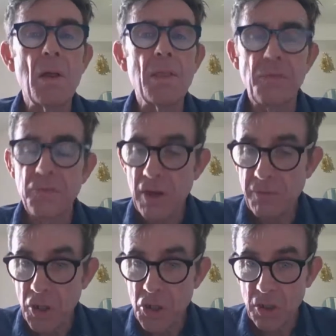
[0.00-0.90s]
The free
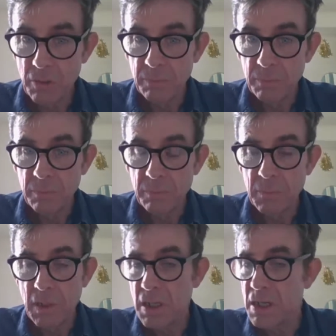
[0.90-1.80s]
version
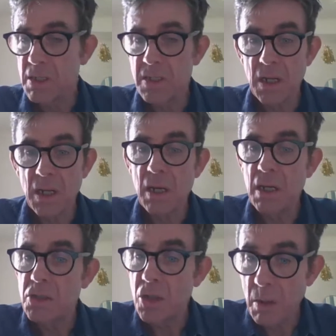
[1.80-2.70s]
is,
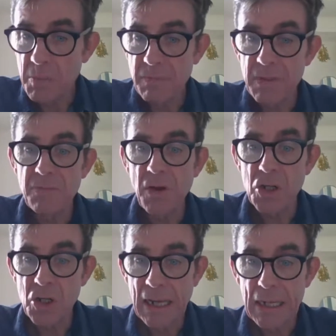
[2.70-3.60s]
in terms of its
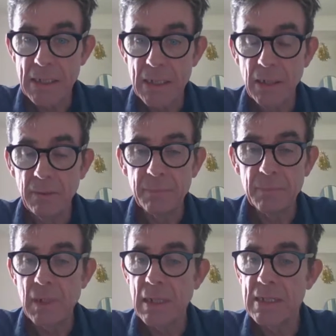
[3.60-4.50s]
functionality,
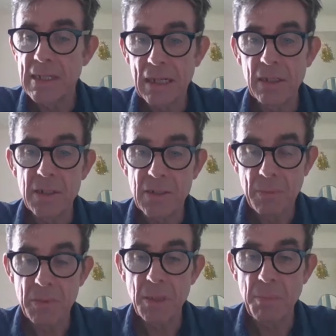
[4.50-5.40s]
exactly the
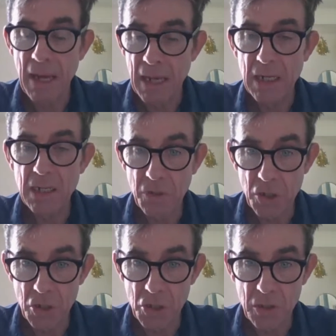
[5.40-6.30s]
same as the paid
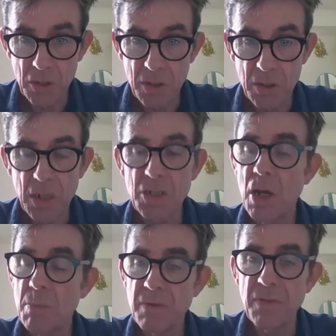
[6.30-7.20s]
versions in
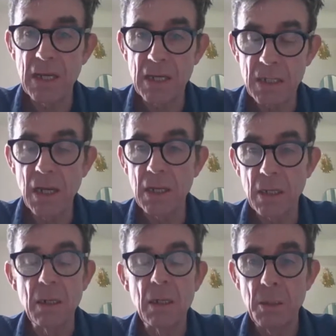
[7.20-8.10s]
terms of things like
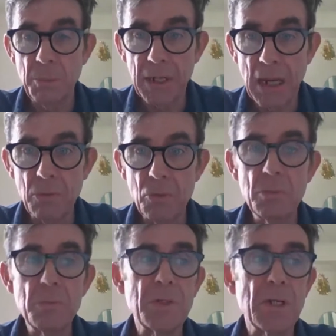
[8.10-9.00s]
the breakout
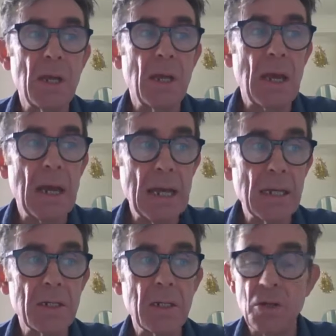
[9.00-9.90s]
rooms
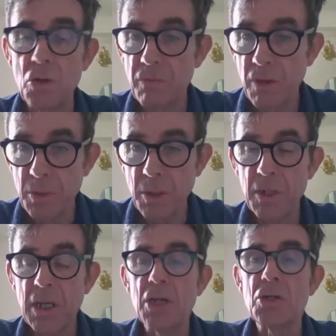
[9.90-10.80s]
and the non-verbal
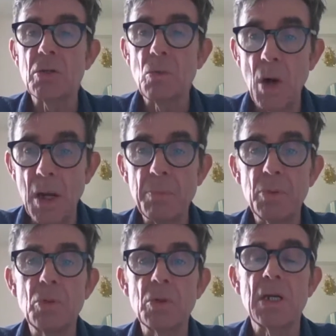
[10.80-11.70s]
communication,
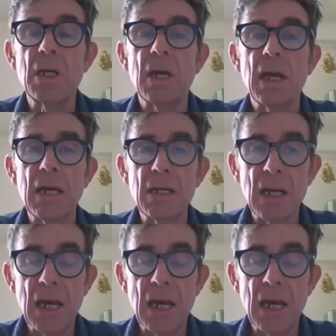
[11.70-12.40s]
whiteboard, and